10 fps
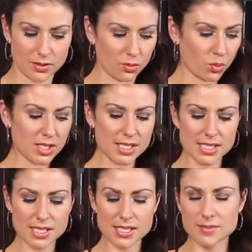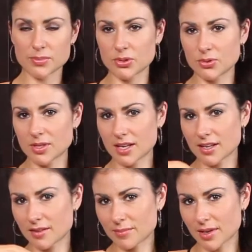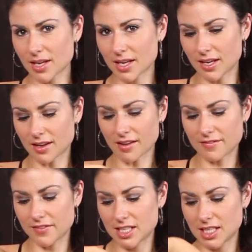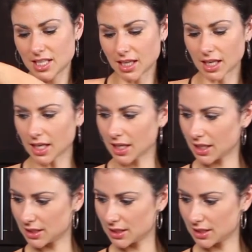One teaspoon of my vanilla.